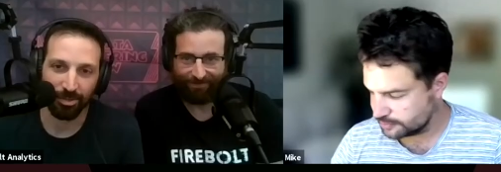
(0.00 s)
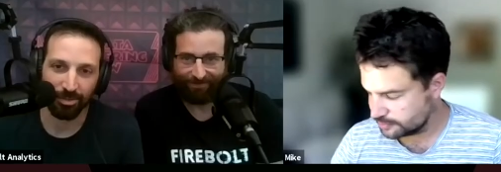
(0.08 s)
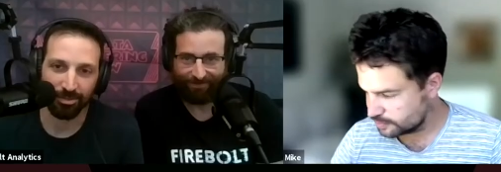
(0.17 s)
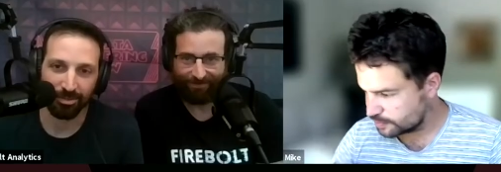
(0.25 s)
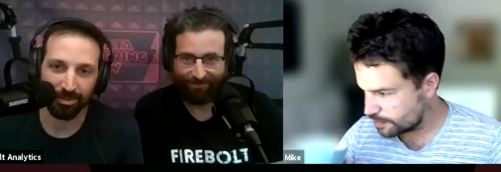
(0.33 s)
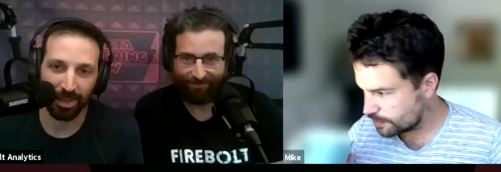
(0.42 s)

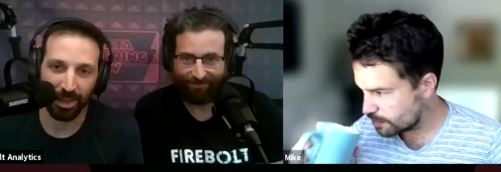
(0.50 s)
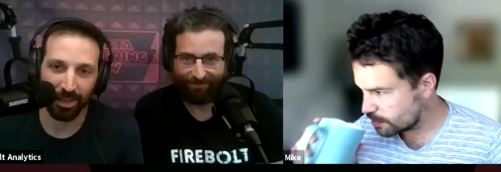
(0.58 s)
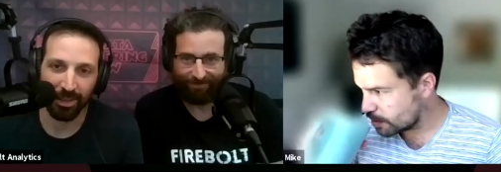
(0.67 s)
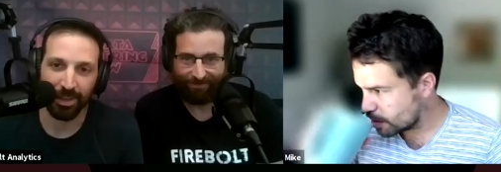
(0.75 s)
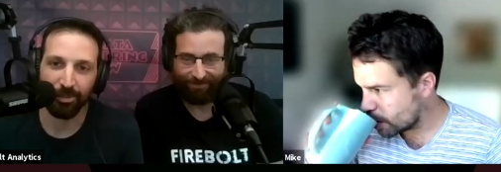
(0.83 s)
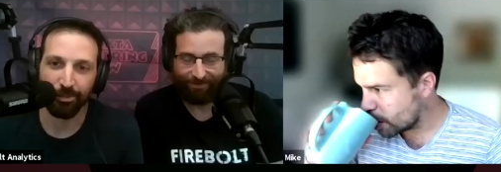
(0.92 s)

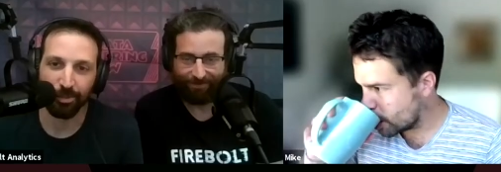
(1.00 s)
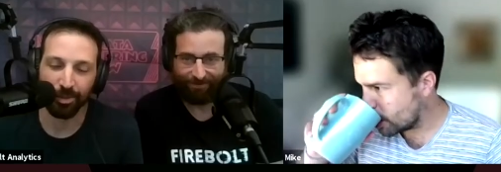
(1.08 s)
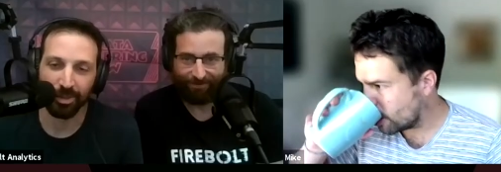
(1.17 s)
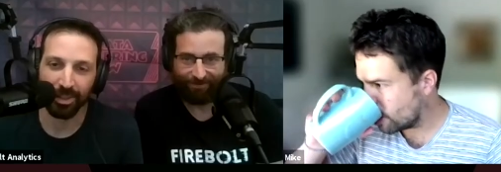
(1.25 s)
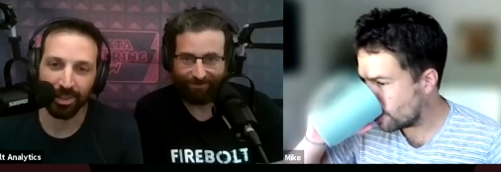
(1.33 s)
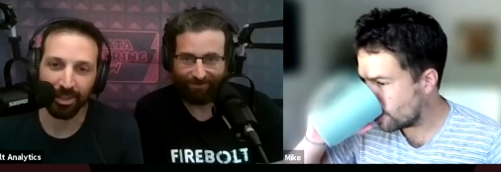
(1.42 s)
Speaker 1: Now,
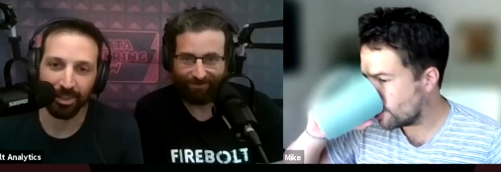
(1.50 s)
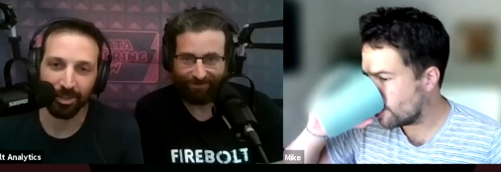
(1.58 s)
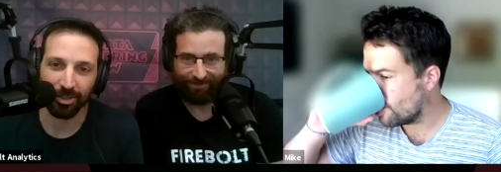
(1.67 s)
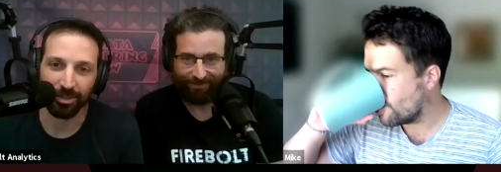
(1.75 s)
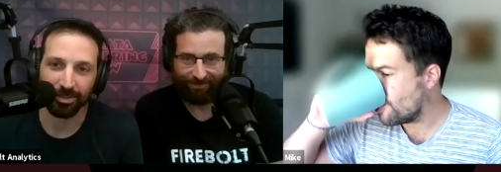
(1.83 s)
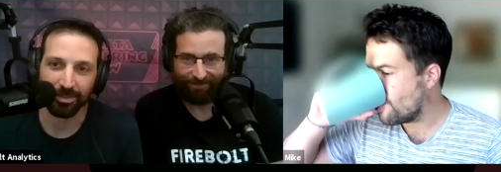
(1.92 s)
enough with
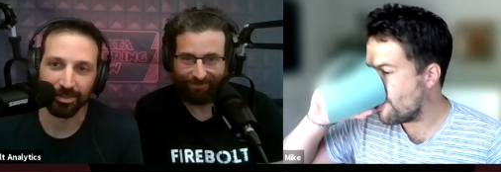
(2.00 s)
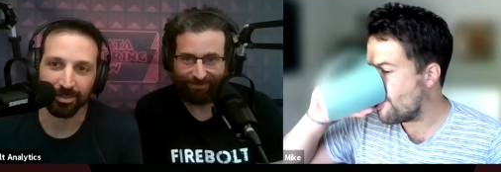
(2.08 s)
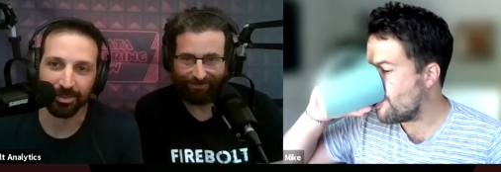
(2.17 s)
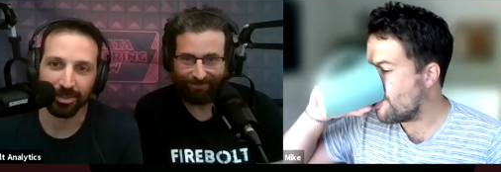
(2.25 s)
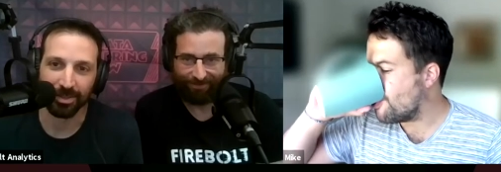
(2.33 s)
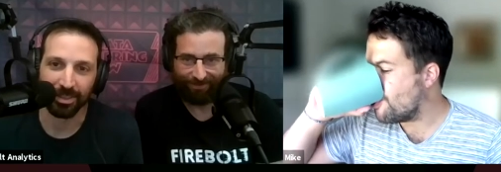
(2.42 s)
the you know
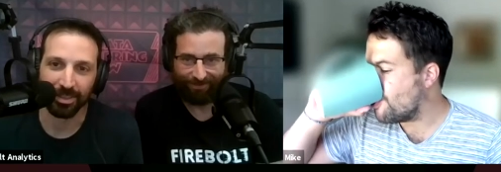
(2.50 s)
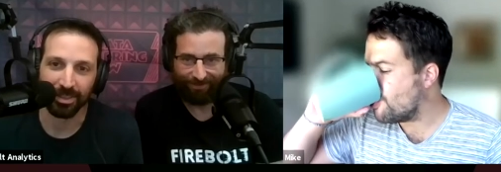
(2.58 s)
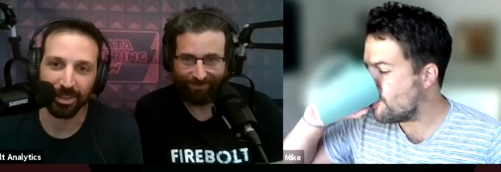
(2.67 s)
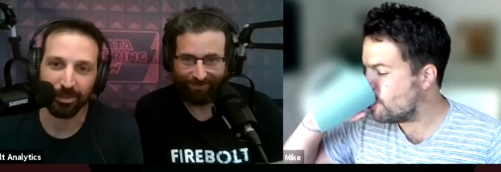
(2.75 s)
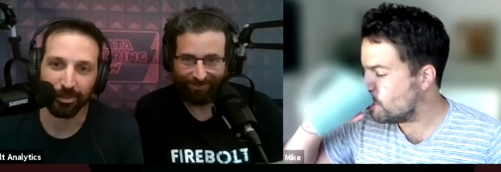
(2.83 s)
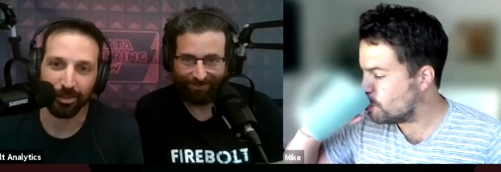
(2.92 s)
with the
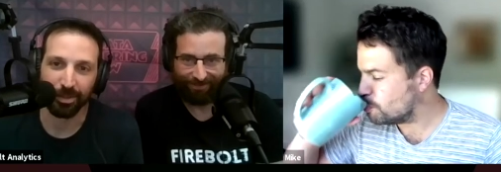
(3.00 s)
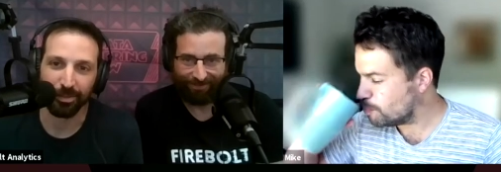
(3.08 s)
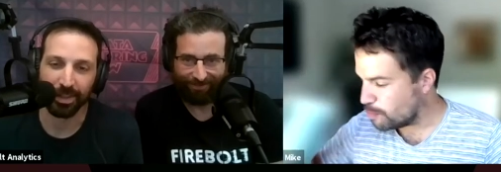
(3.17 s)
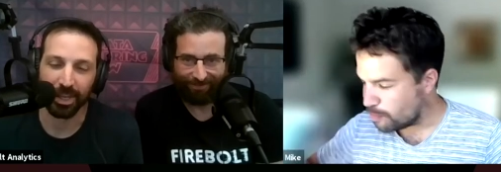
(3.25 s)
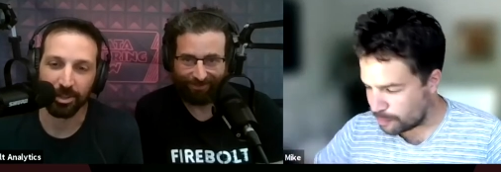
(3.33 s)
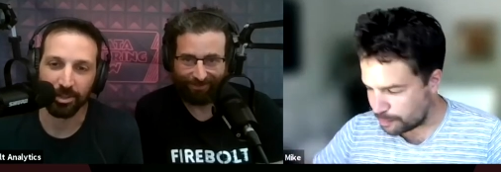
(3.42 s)
self
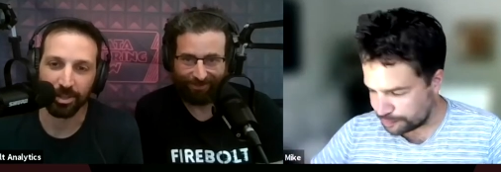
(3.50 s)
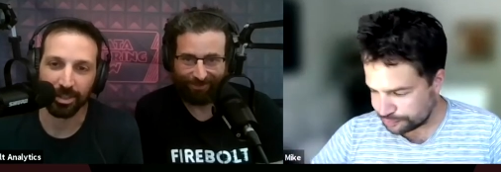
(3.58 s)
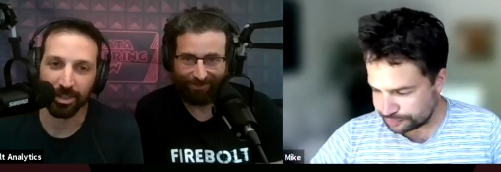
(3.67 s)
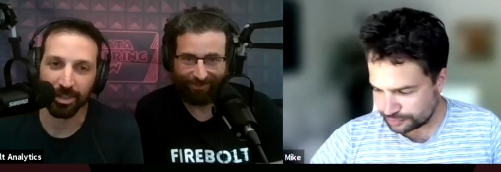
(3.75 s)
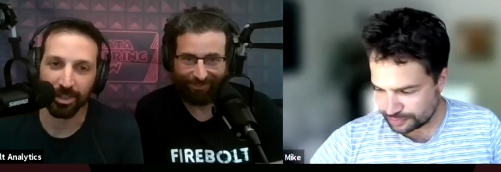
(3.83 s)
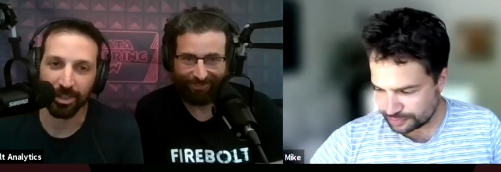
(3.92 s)
gratification
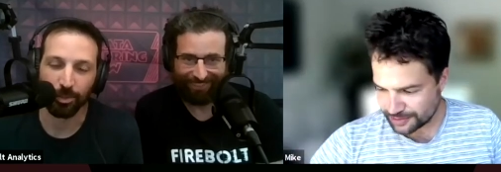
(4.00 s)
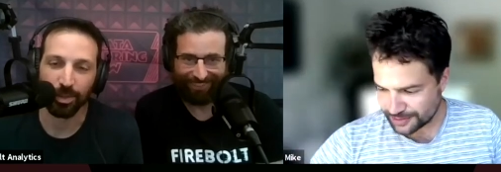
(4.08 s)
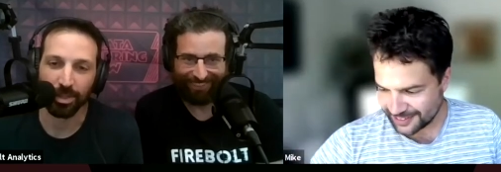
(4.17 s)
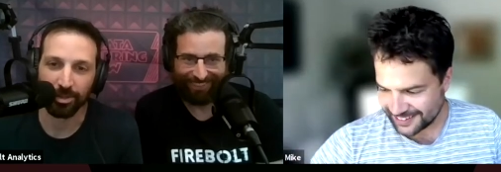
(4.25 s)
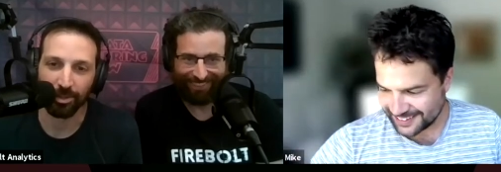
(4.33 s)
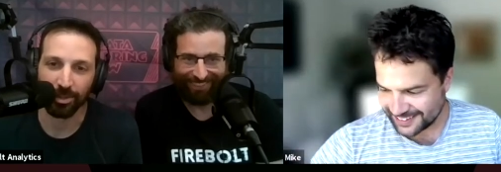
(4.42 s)
and then the win
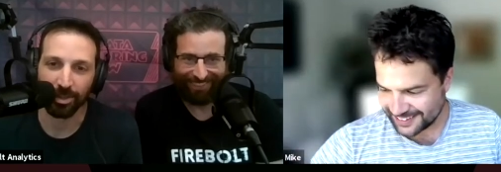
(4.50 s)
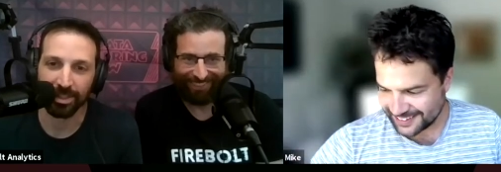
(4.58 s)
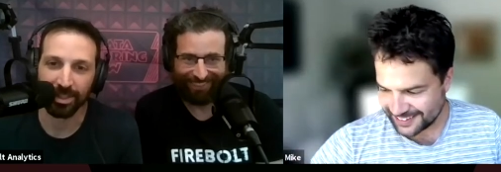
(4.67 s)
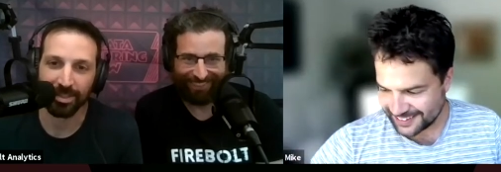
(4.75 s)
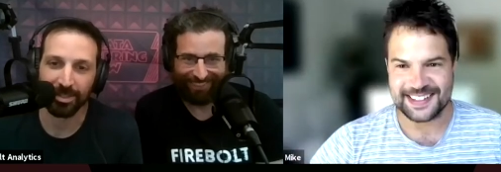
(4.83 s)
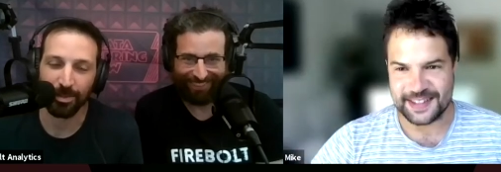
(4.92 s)
stories. Tell
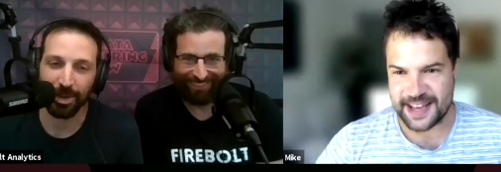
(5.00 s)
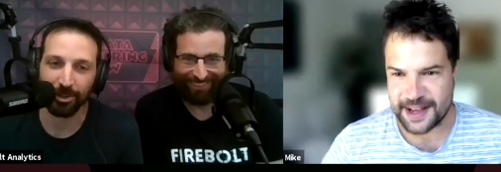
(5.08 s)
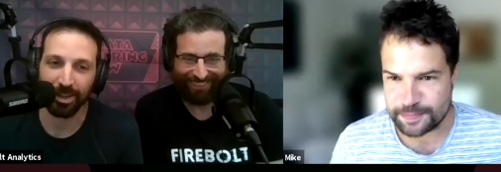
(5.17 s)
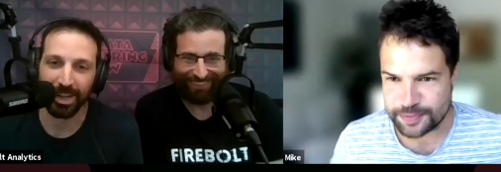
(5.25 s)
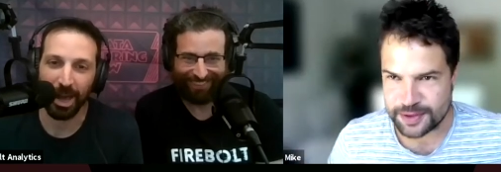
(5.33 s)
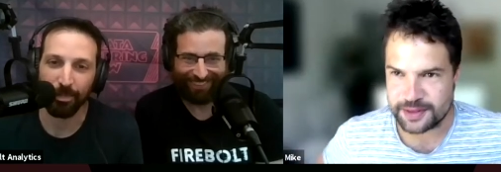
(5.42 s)
us about yeah.
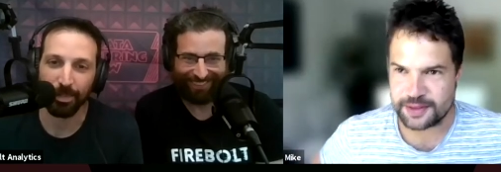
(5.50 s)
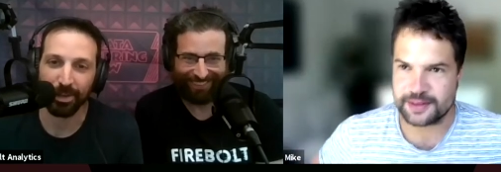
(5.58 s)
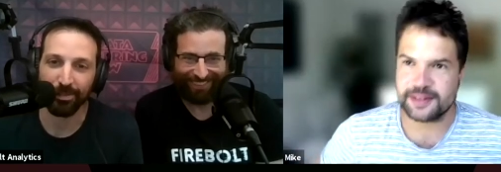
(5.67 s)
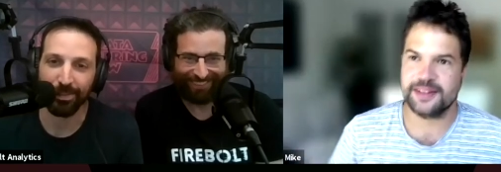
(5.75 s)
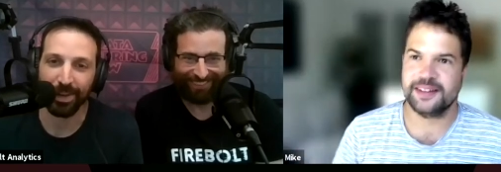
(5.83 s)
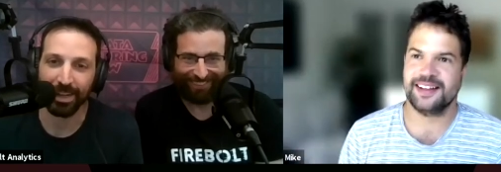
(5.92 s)
an epic
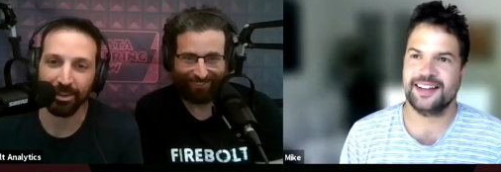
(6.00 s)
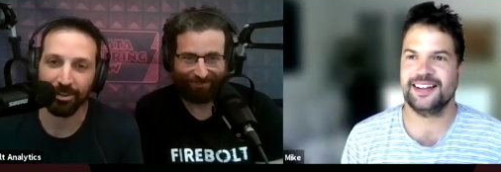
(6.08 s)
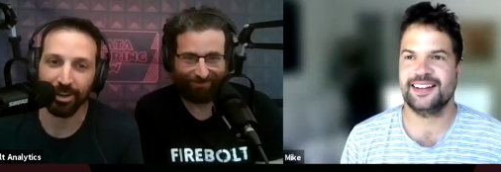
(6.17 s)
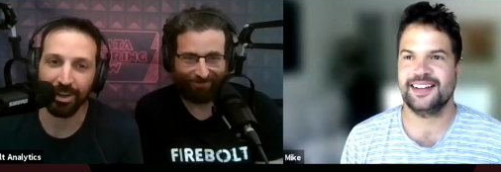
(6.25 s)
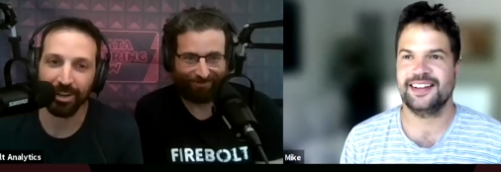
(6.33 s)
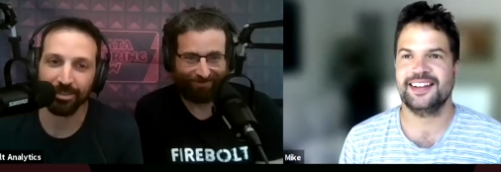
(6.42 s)
failure.